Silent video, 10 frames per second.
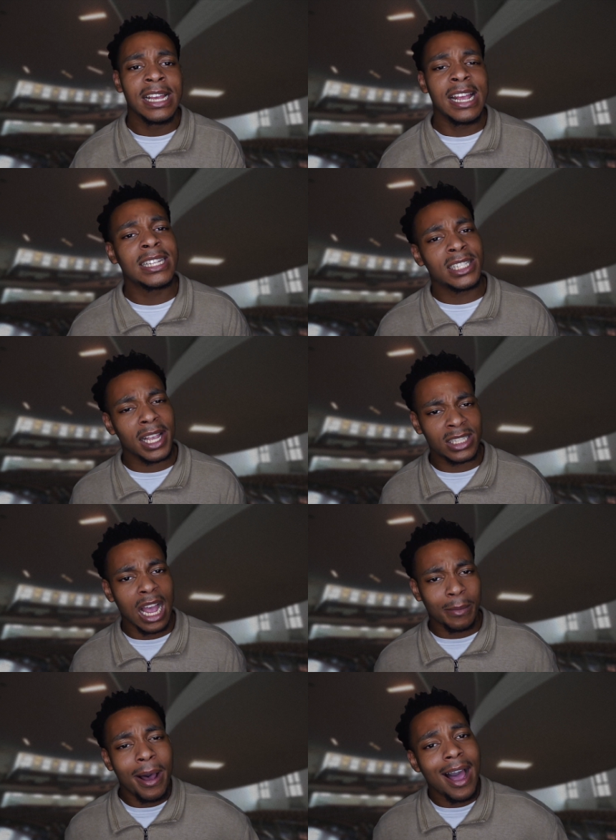his
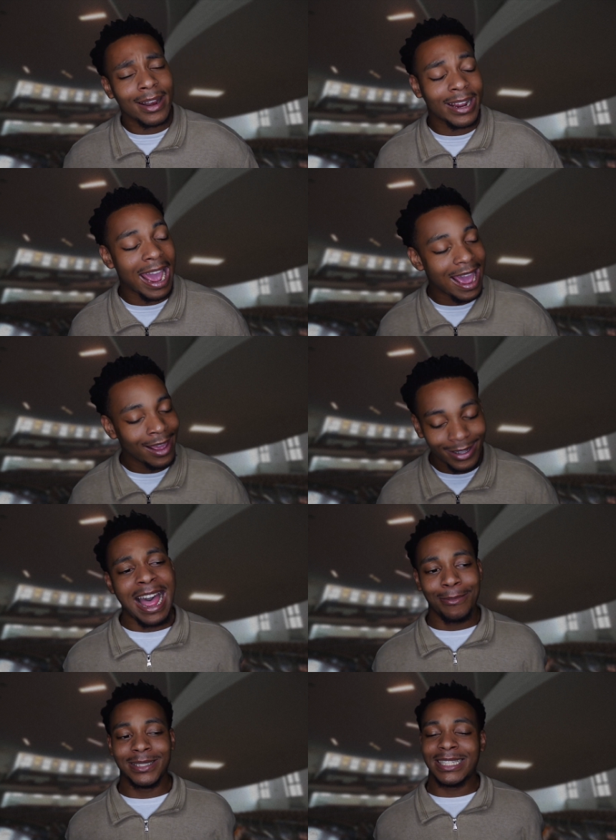TikTok podcast,
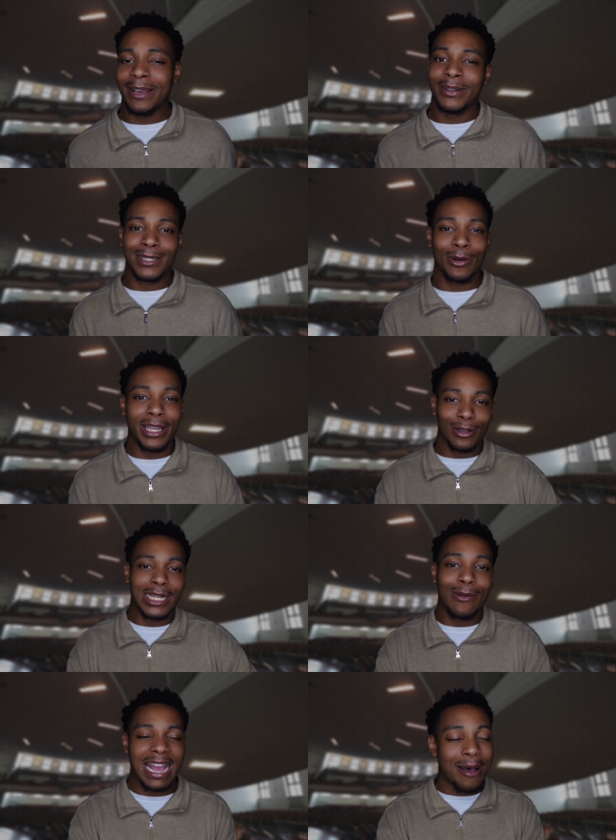I was giving Tokyo
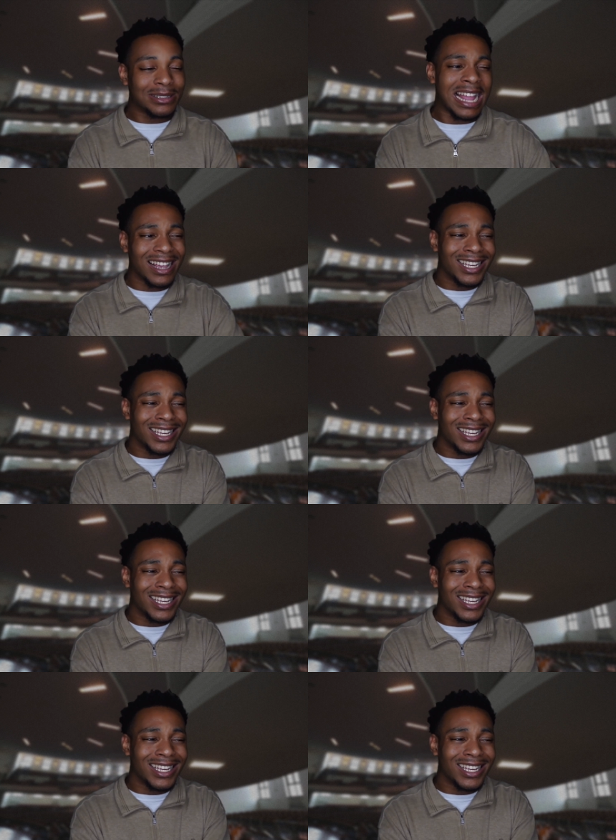Toni, I was like,